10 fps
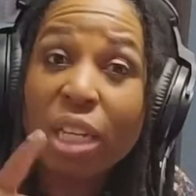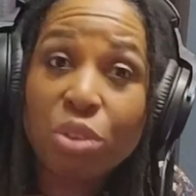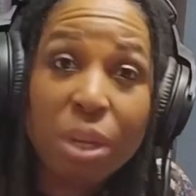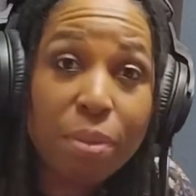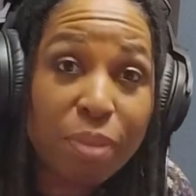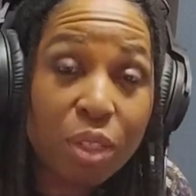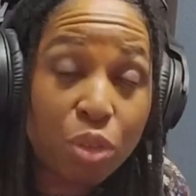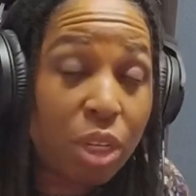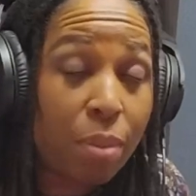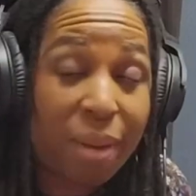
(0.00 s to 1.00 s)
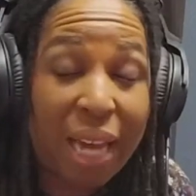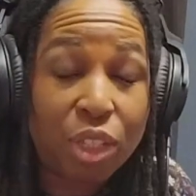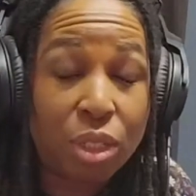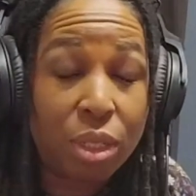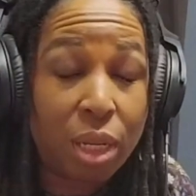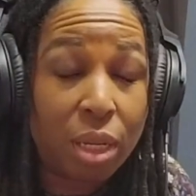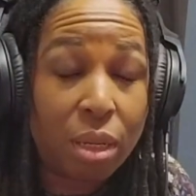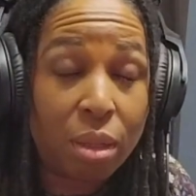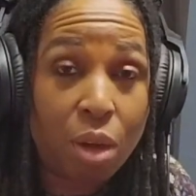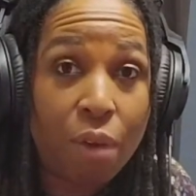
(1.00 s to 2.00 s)
drink straight up black tea,
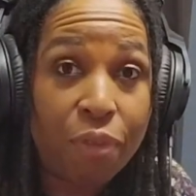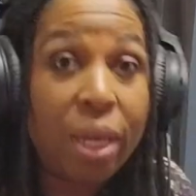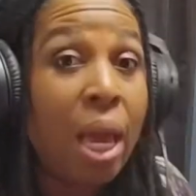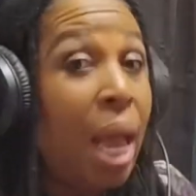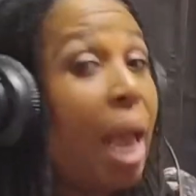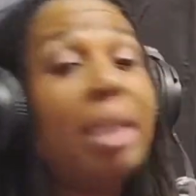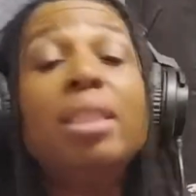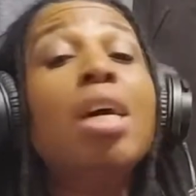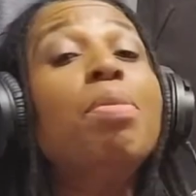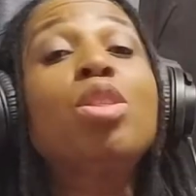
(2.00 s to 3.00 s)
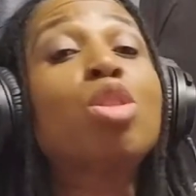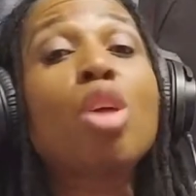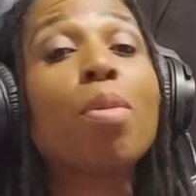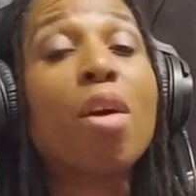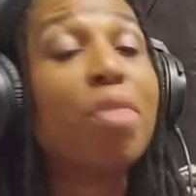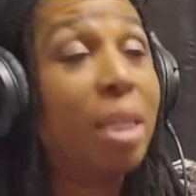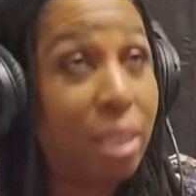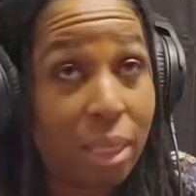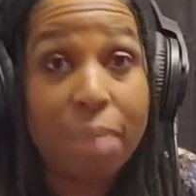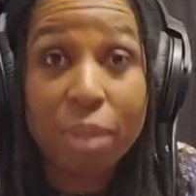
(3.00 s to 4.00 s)
coffee, and they tell me to stop coffee.
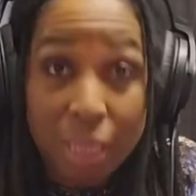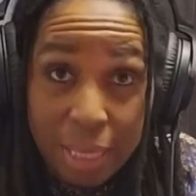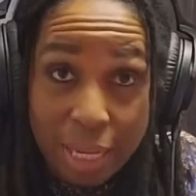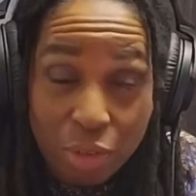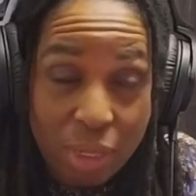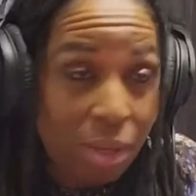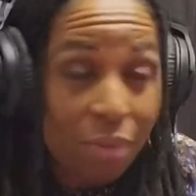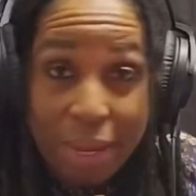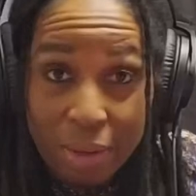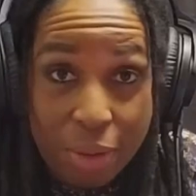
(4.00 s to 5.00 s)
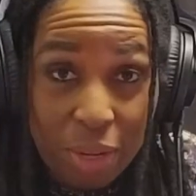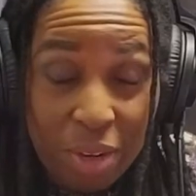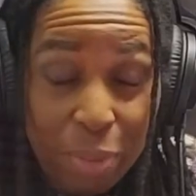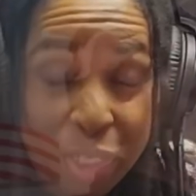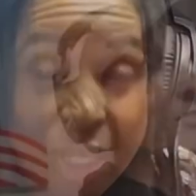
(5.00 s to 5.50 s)
Listen, I'm gonna die drinking coffee. I don't care what anybody says.